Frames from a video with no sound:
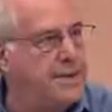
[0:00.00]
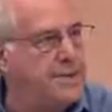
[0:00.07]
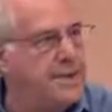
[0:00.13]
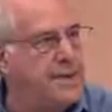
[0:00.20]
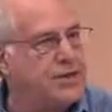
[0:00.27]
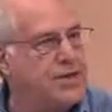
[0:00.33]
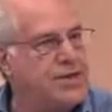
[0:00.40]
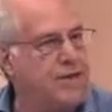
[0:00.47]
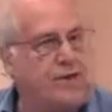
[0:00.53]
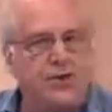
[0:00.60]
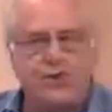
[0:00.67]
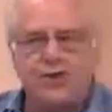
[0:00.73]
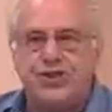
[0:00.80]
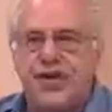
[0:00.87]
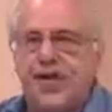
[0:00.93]
Because it
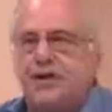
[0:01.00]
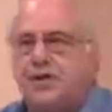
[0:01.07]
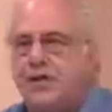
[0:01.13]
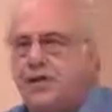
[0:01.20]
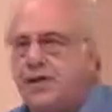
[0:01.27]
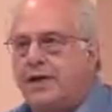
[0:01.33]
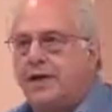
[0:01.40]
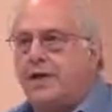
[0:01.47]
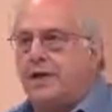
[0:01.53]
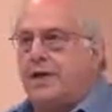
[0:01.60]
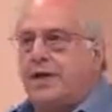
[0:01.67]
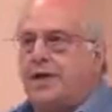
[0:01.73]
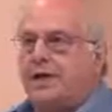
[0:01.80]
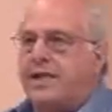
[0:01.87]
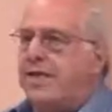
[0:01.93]
turns out
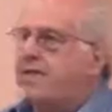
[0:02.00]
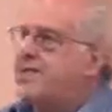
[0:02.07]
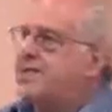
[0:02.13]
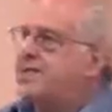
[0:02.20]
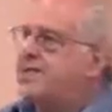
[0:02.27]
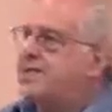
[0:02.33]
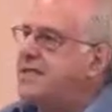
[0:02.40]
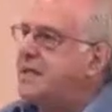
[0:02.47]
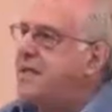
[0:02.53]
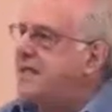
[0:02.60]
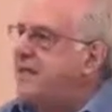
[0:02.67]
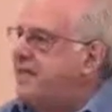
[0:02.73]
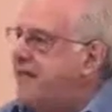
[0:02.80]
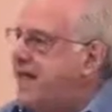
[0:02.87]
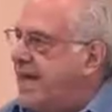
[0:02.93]
they don't have a
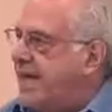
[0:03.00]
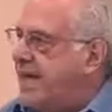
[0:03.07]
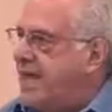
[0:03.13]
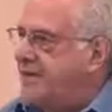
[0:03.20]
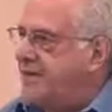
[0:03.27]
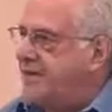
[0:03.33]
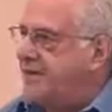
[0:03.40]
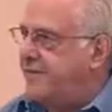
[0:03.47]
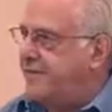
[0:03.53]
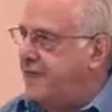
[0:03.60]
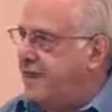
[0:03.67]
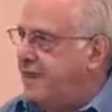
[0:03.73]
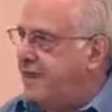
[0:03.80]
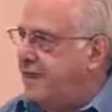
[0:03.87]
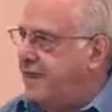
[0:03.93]
stomach for that kind of a
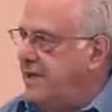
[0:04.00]
fight.